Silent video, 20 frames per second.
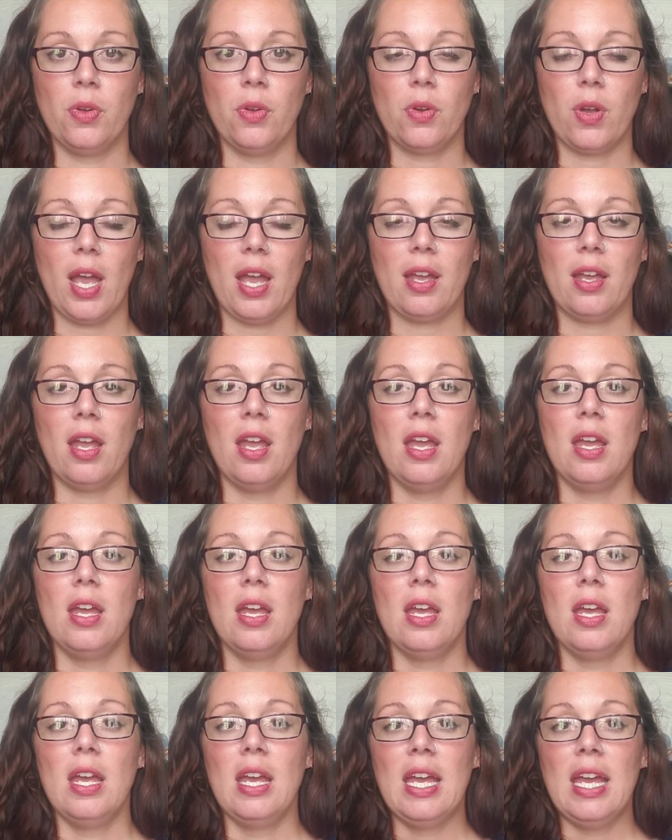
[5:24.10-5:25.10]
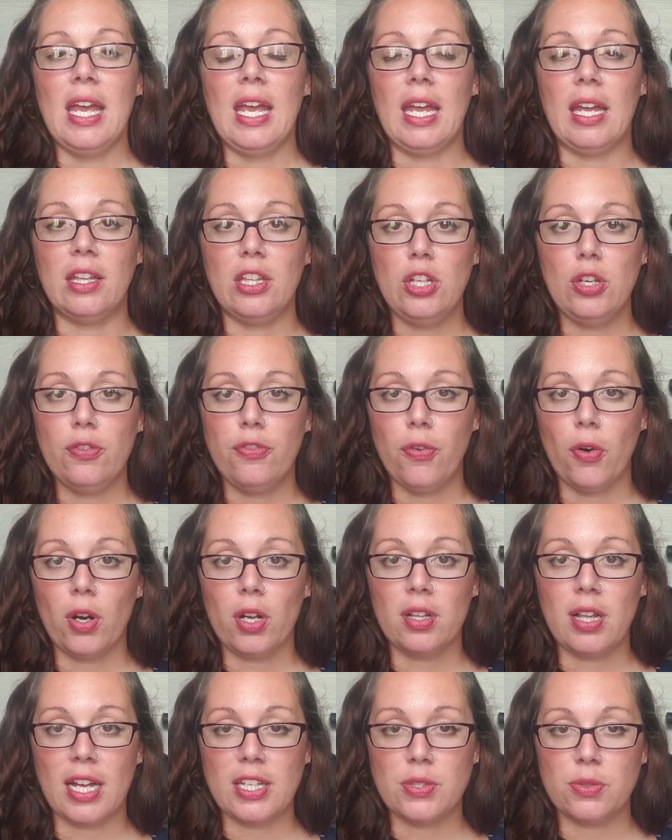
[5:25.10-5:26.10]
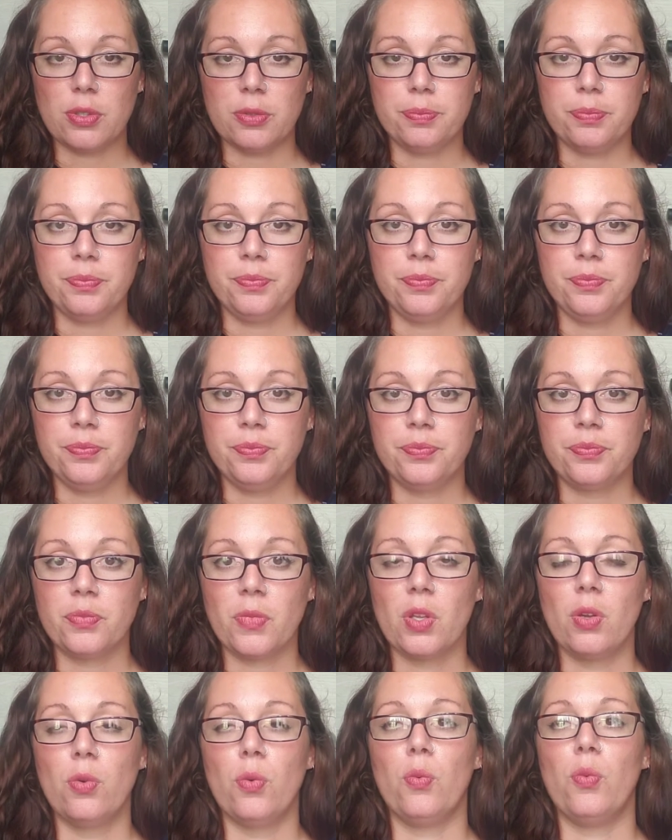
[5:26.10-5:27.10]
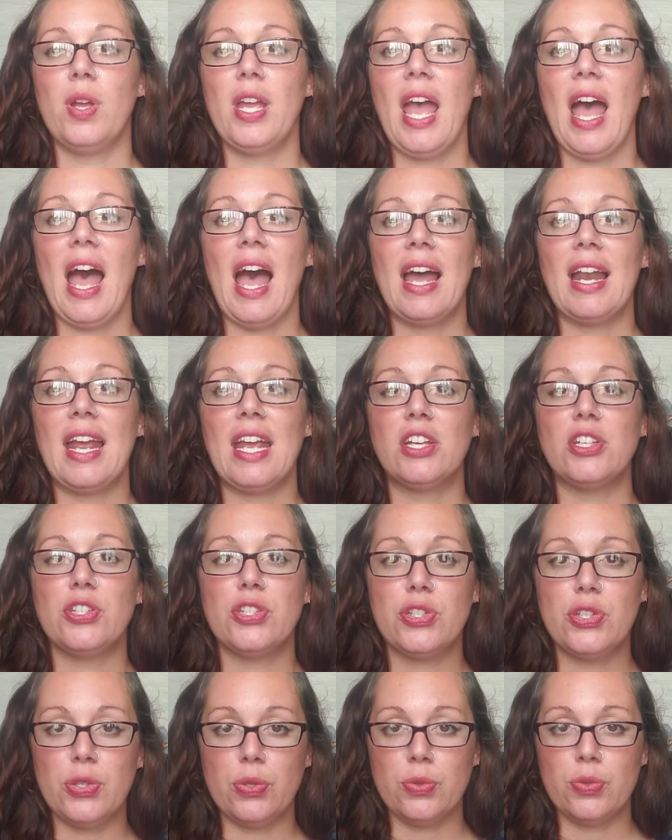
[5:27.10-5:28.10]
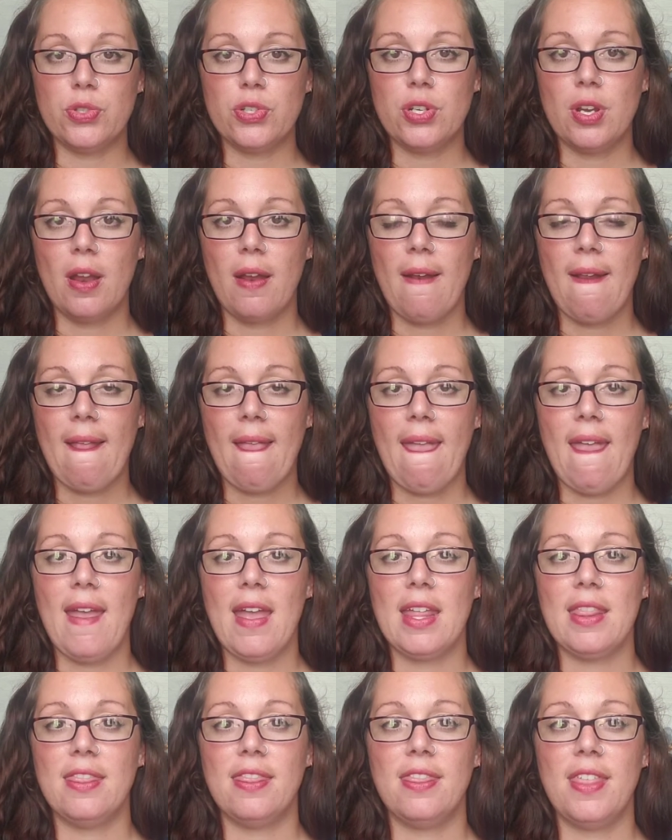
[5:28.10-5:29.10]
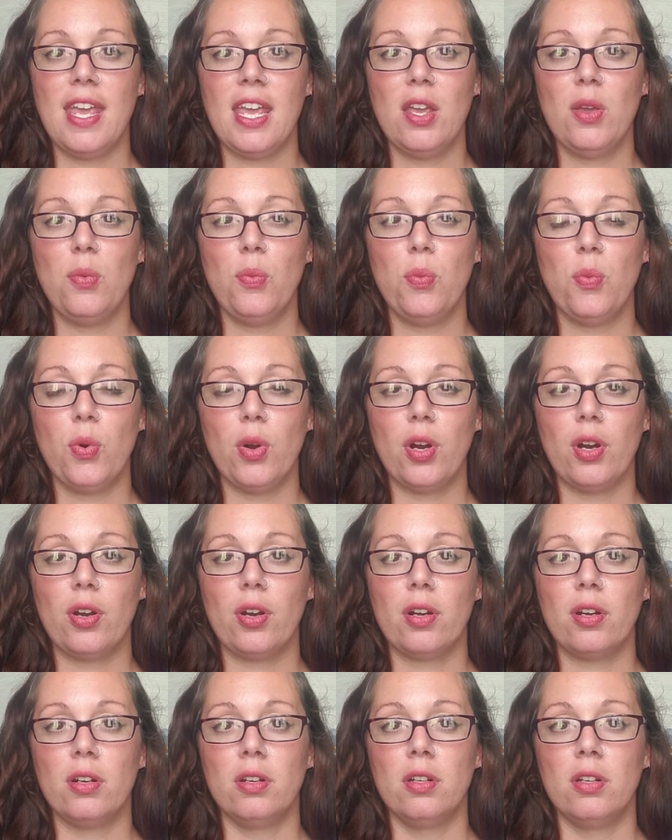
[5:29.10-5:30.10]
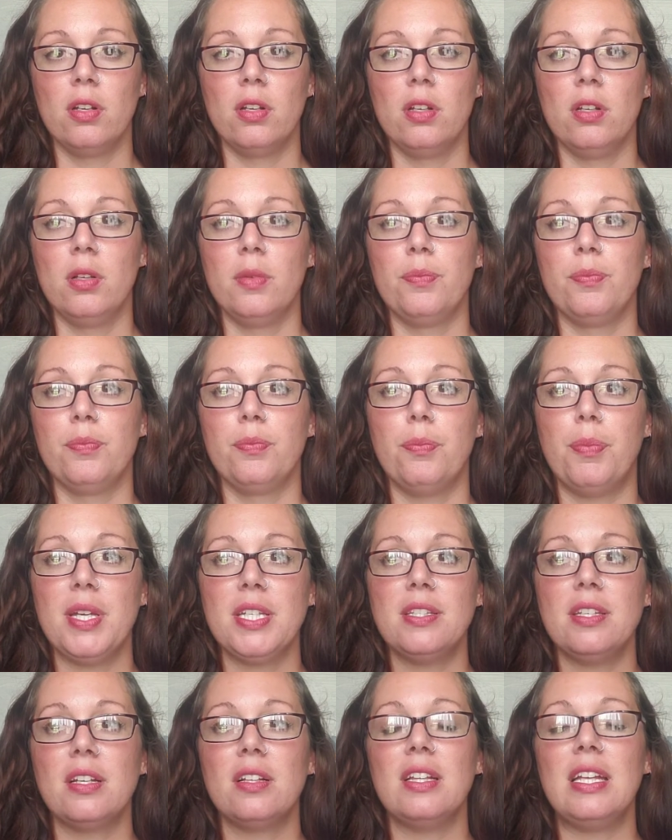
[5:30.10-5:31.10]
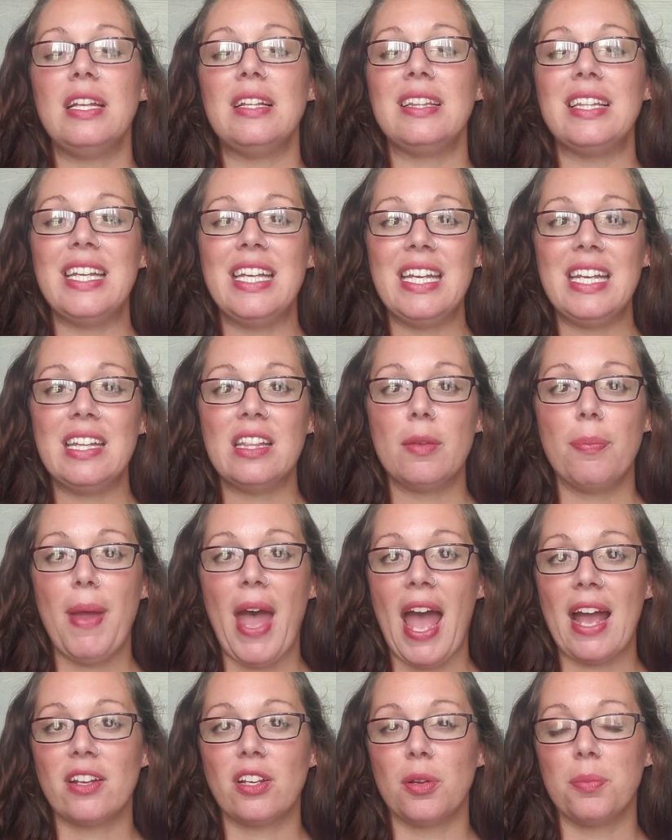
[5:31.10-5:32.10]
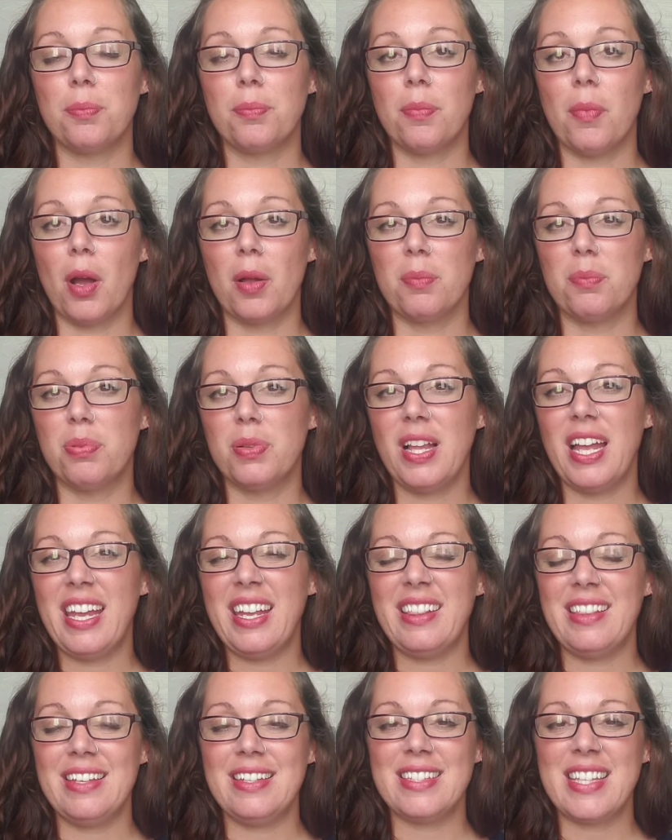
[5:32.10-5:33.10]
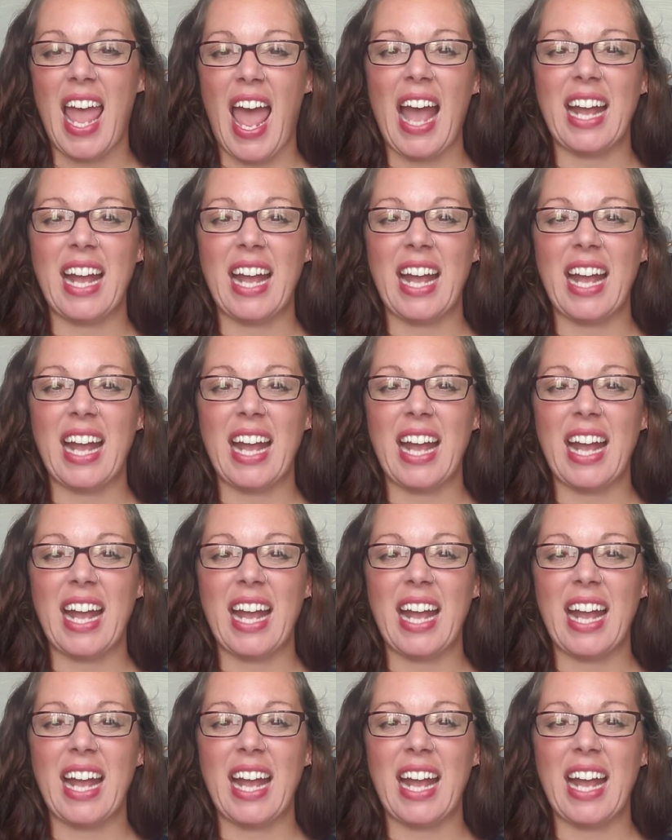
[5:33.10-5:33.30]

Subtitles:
Okay, in the euphoric classroom, we had a stooge, and they were basically leading the pack on playing these